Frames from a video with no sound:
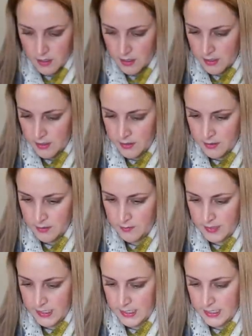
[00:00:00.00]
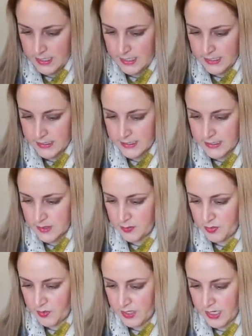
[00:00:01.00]
It is
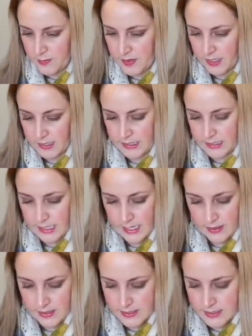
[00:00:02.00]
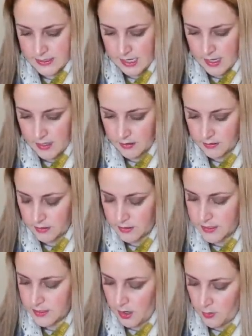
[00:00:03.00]
pretty pilly. Like this set
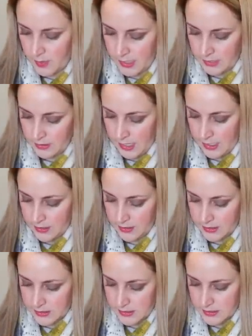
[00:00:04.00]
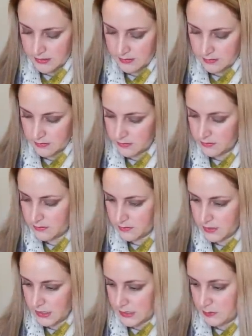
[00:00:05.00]
looks already like it's
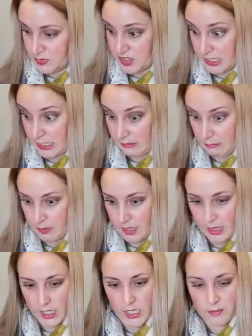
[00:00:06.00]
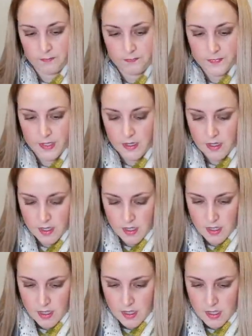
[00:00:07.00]
pretty pilly.
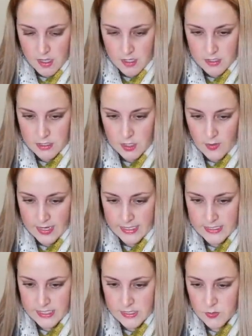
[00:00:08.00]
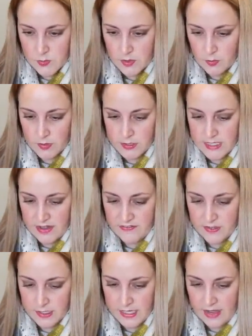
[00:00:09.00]
So I guess this will
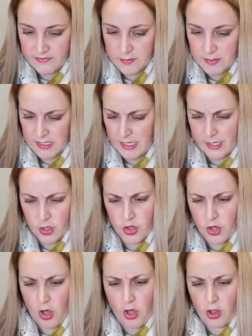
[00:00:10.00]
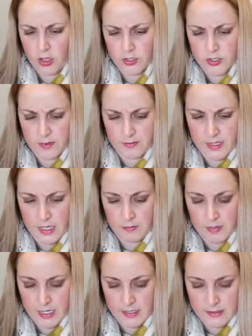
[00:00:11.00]
definitely have to be like a shawl or something,
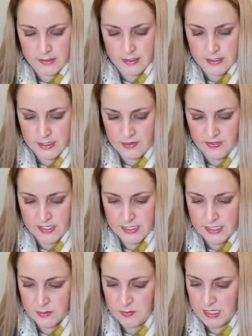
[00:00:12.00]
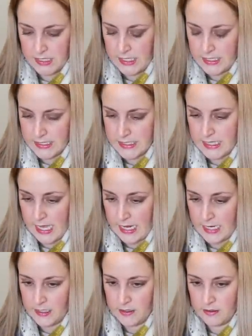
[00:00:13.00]
because if it's this pilly in a
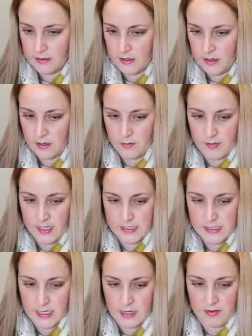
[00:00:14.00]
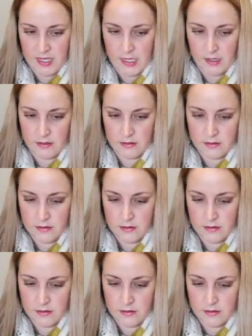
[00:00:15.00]
skein, it's going to be